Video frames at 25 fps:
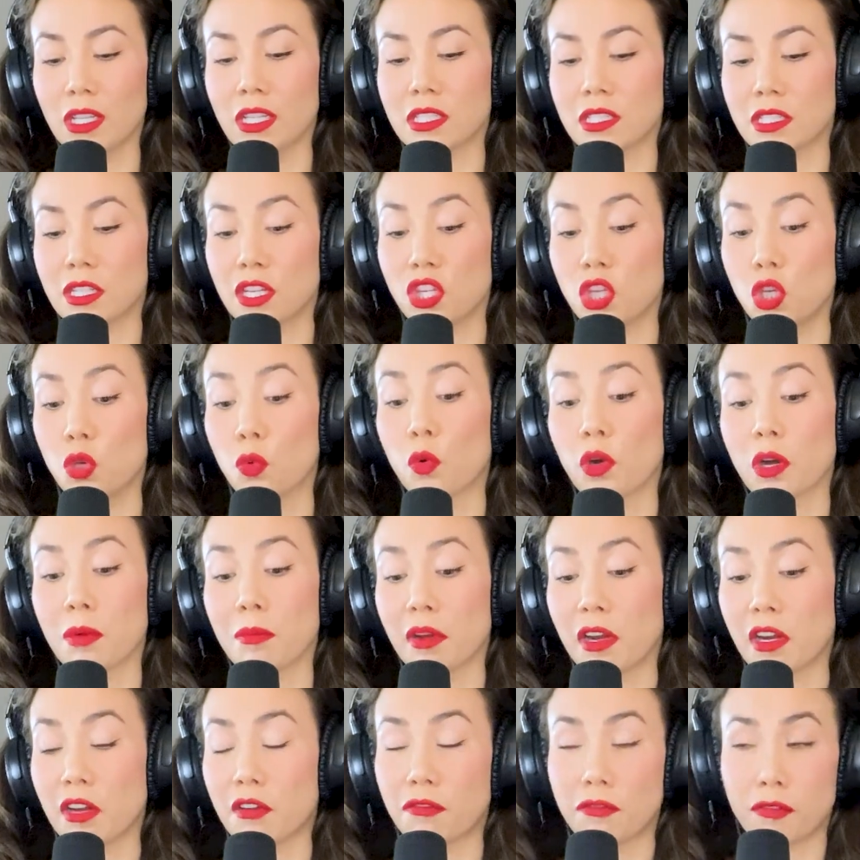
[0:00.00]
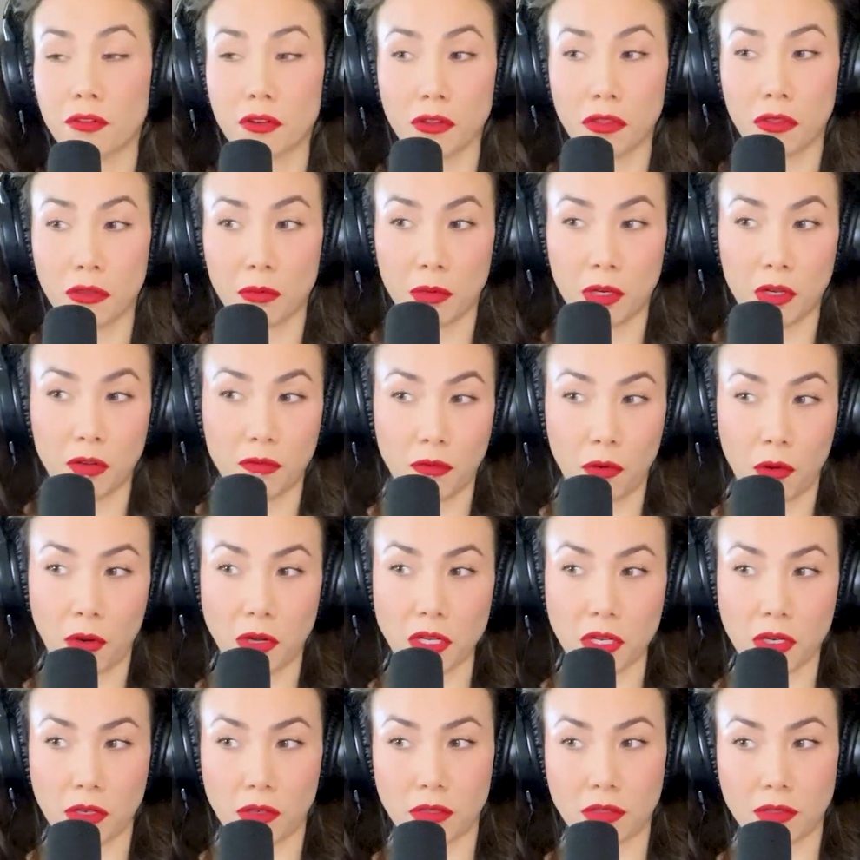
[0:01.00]
listening, you were married for three to four
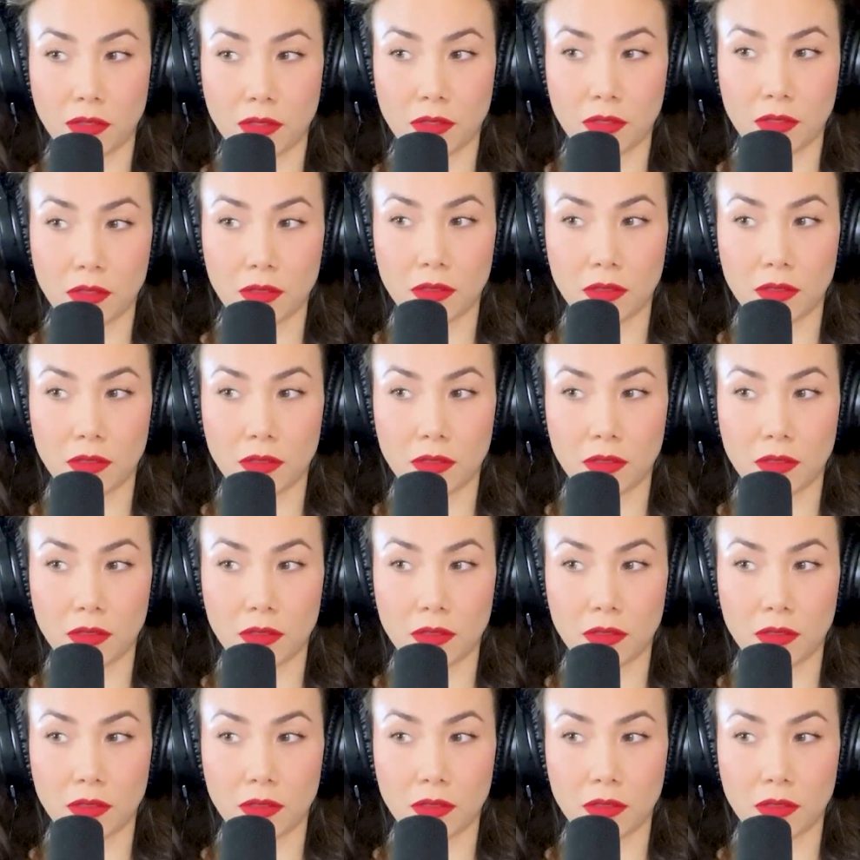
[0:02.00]
years?